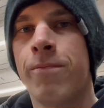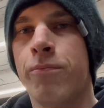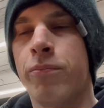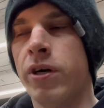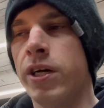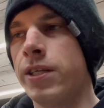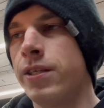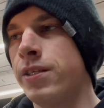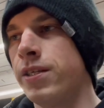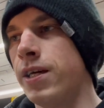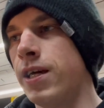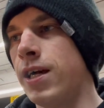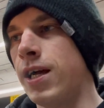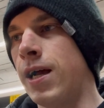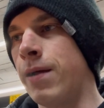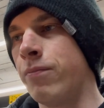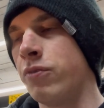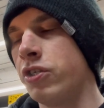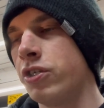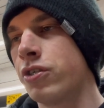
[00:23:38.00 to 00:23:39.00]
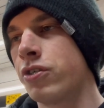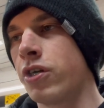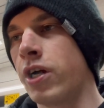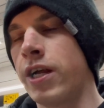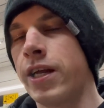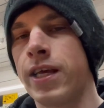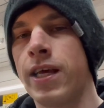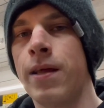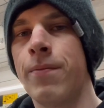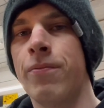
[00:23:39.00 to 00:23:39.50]
but uh, I'm just trying
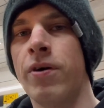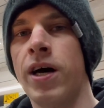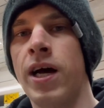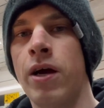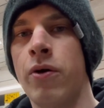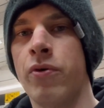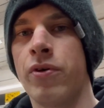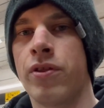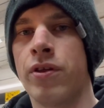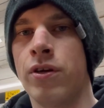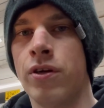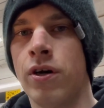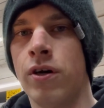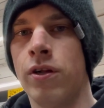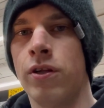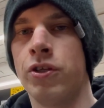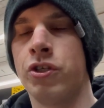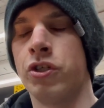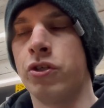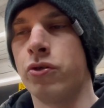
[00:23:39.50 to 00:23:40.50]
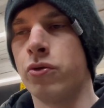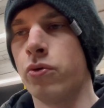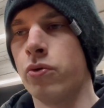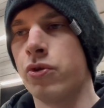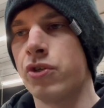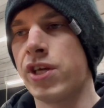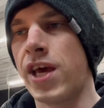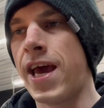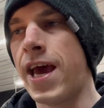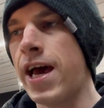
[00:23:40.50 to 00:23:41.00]
to get by with the knowledge and
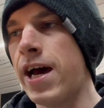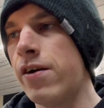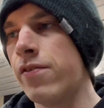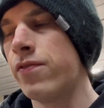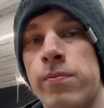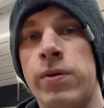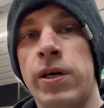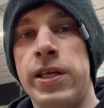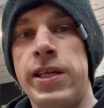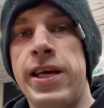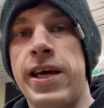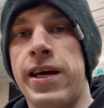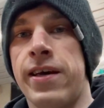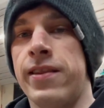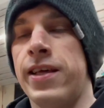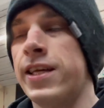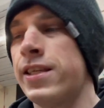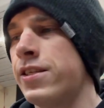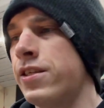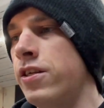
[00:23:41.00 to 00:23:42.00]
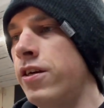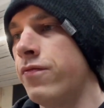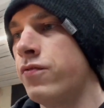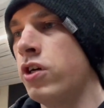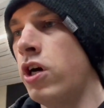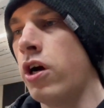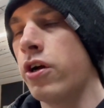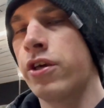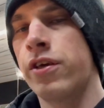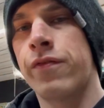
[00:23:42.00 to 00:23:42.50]
tools I have. But yeah, that's enough
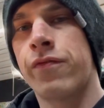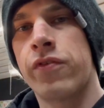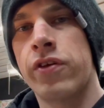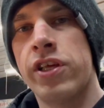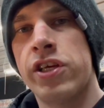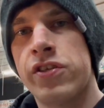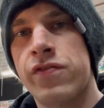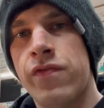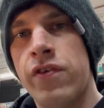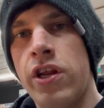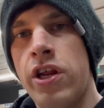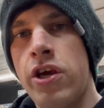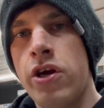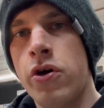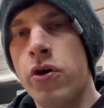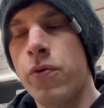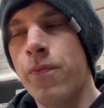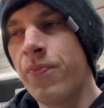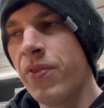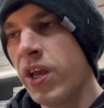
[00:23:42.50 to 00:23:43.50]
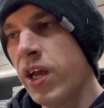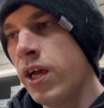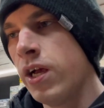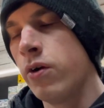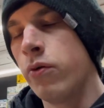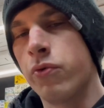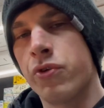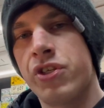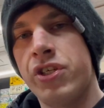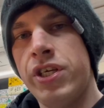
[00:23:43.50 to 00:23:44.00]
talking for this video.
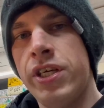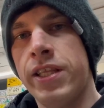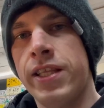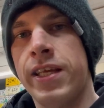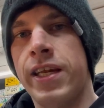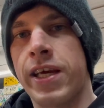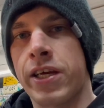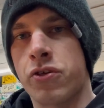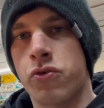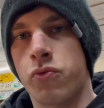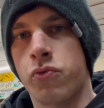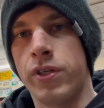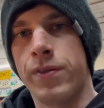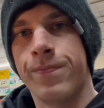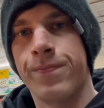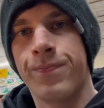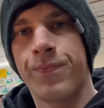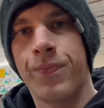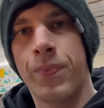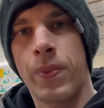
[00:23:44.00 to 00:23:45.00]
We'll see you in the next one.